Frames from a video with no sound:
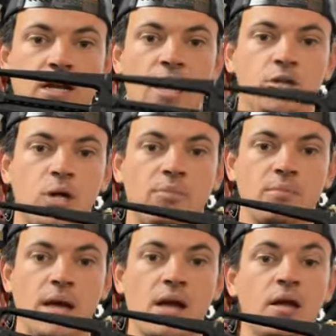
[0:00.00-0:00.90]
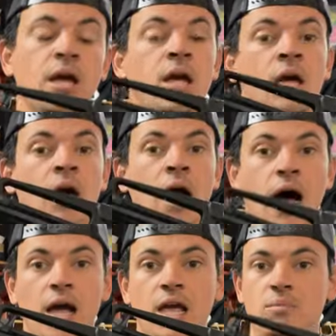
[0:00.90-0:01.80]
cannot drop the mag.
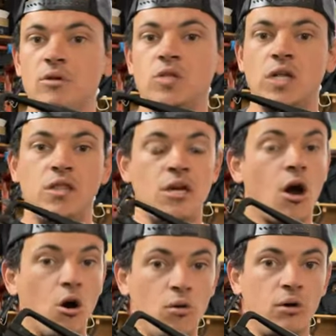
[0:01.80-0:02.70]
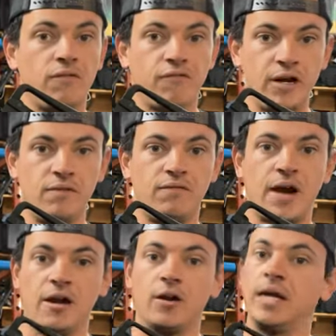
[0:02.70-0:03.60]
I am using the Hogue Freedom
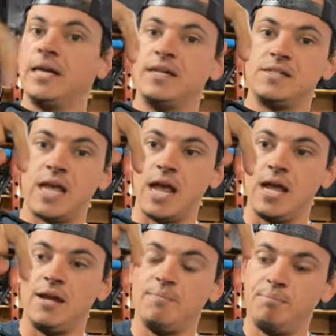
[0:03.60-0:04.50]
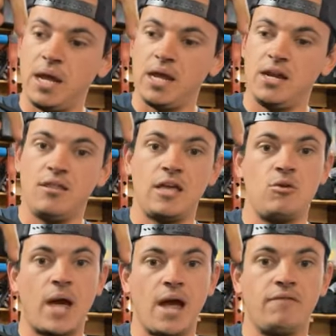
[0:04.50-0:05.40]
Fighter. It is a pin that
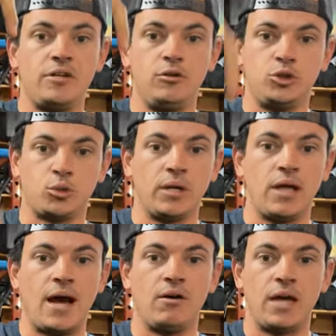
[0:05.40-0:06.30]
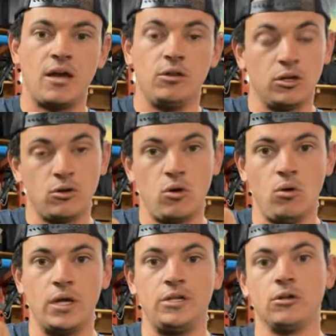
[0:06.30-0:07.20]
you have to drill out a little
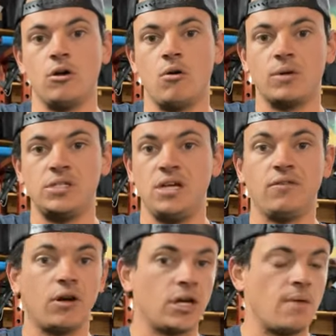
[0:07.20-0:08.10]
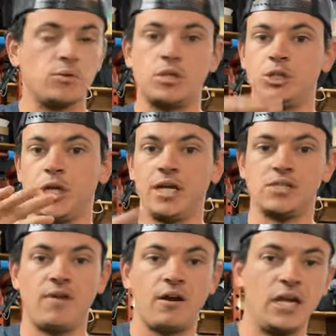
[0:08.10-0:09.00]
hole in your lower receiver. It comes with a jig,
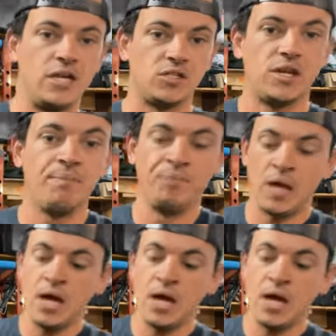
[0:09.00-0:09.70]
it's very easy.